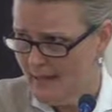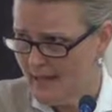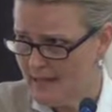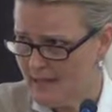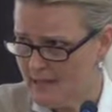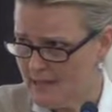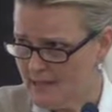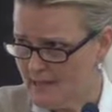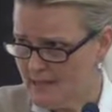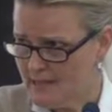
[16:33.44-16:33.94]

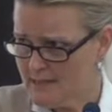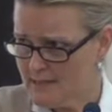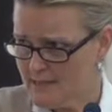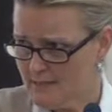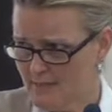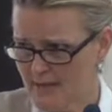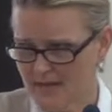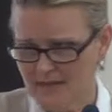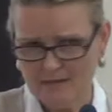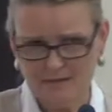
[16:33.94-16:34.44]
and that's
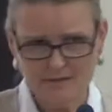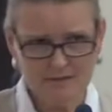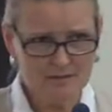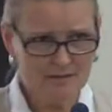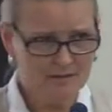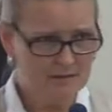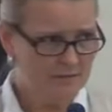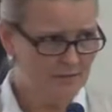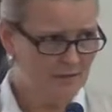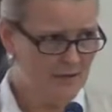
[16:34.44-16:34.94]
the battle
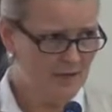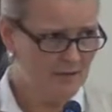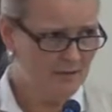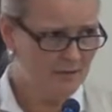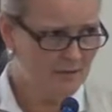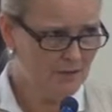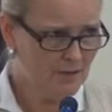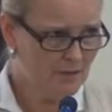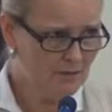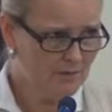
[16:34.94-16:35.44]
over
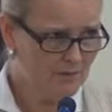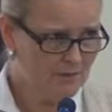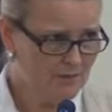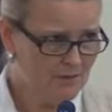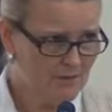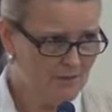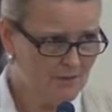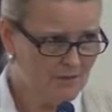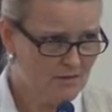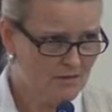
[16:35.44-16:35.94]
how global
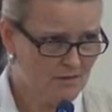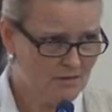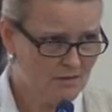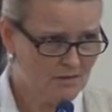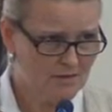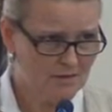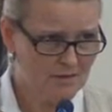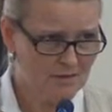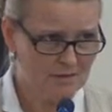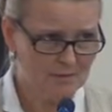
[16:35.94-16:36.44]

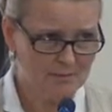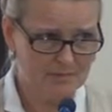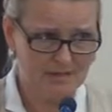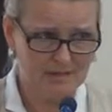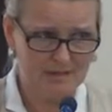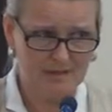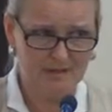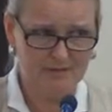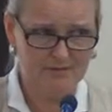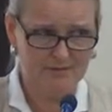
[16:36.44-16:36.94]
institutions are going to
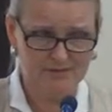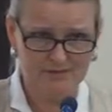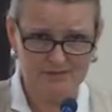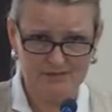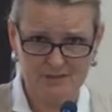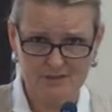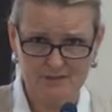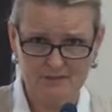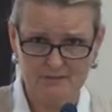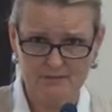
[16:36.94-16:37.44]
be
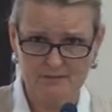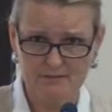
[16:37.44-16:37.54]
governed.